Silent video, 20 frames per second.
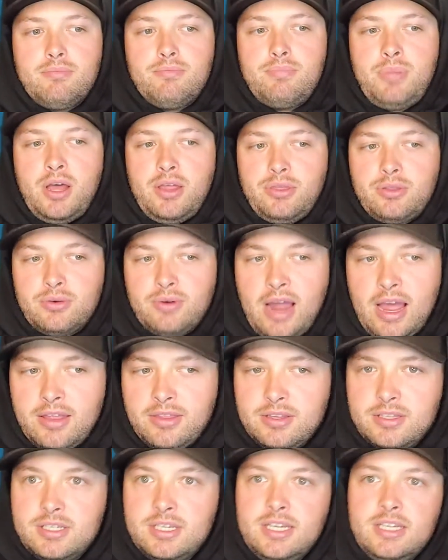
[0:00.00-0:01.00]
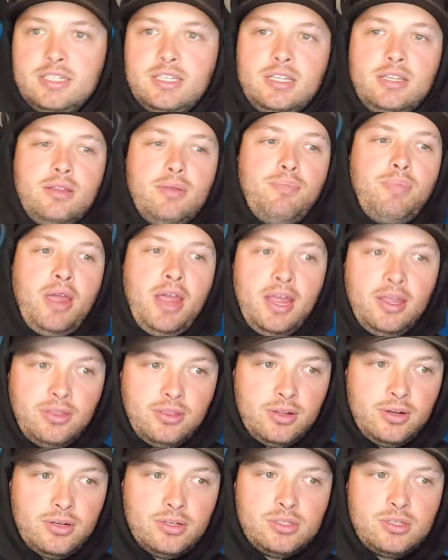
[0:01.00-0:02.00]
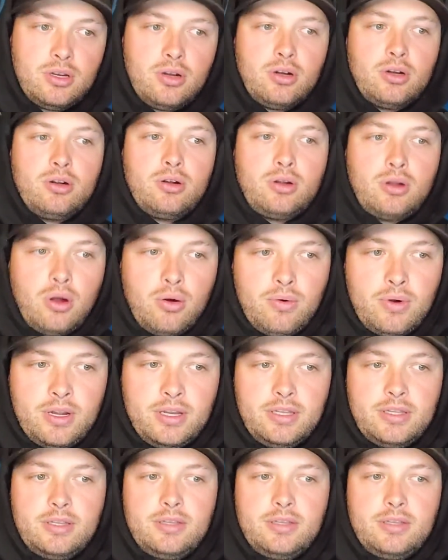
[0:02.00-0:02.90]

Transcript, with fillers: But throughout the season, the Panthers are going